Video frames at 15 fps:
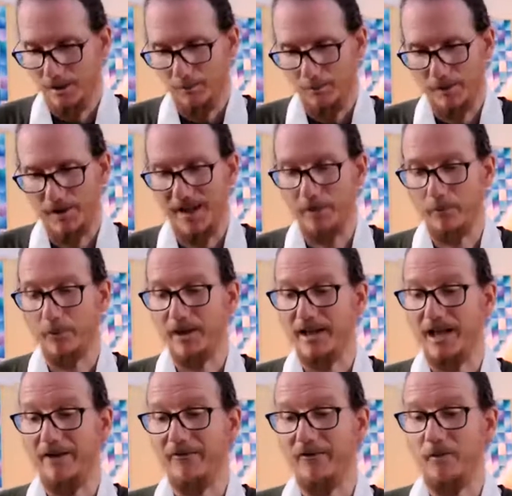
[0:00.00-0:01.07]
But then we'd
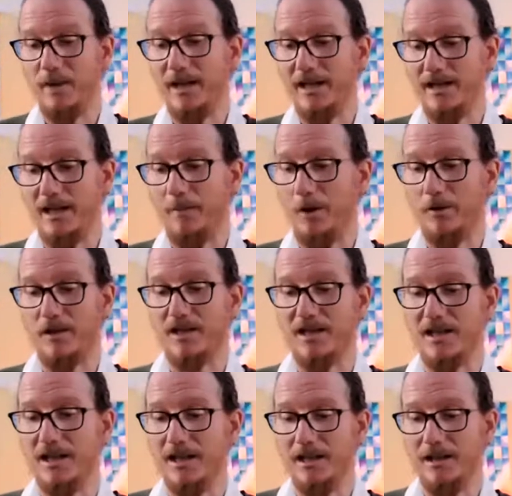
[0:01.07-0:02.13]
never meet
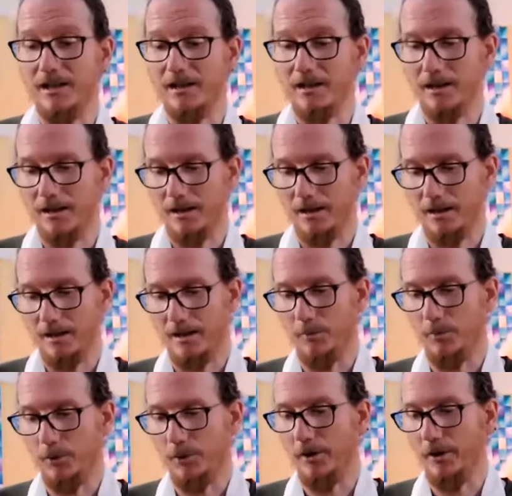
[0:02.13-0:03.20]
Amoghasiddhi, the
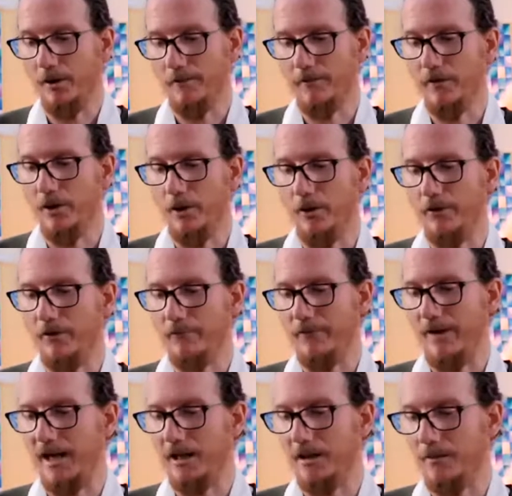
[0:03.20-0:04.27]
Buddha of Northern
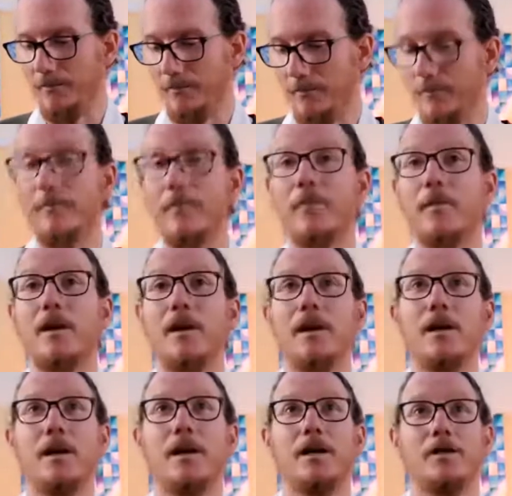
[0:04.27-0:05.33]
Realm.
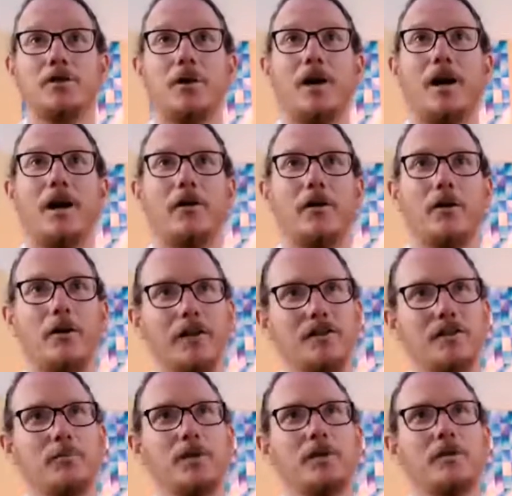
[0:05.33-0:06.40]
So I thought
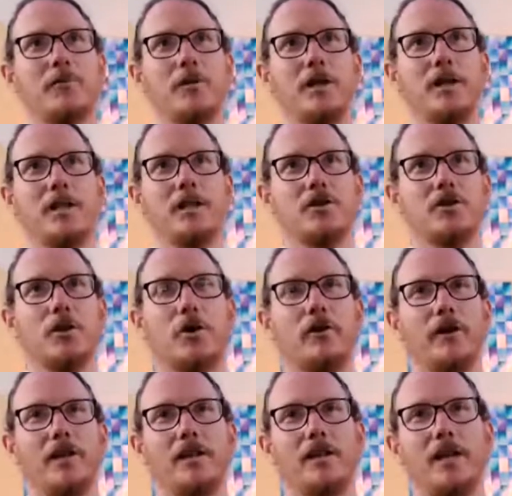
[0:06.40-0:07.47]
there's a beautiful little
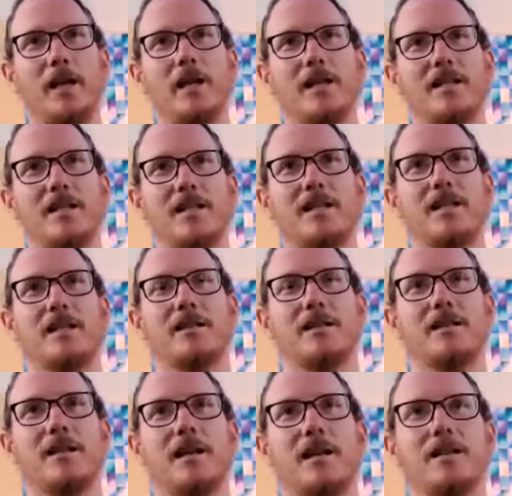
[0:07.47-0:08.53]
story and
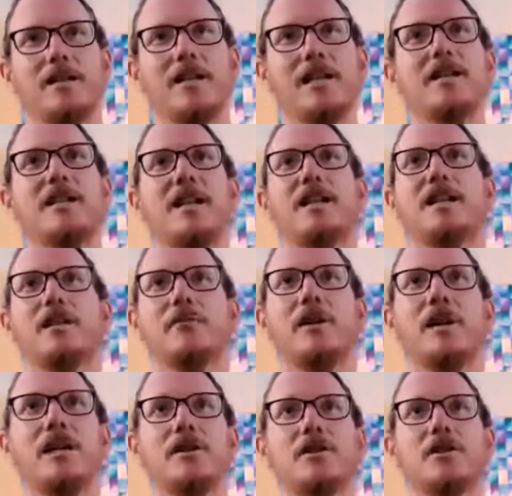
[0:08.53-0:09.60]
setting, scene setting,
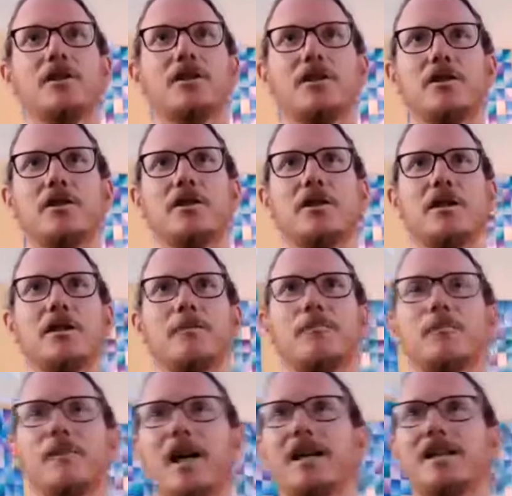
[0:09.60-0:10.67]
really, just to
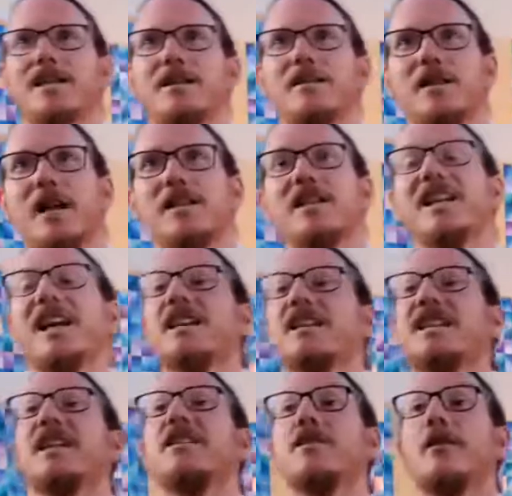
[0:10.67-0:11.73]
get a
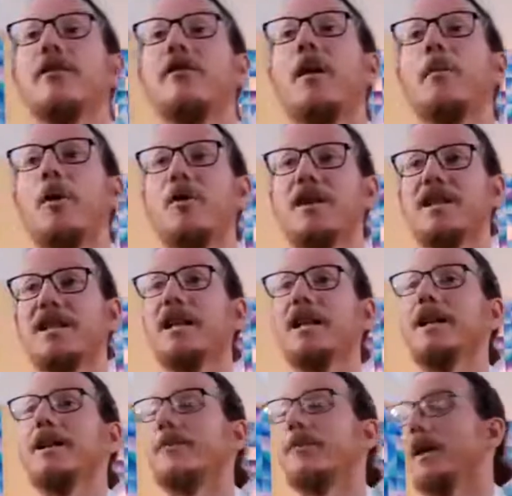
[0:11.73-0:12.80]
sense of
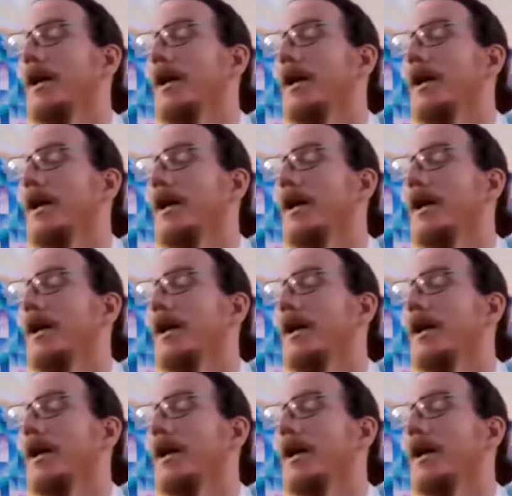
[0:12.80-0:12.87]
Amoghasiddhi.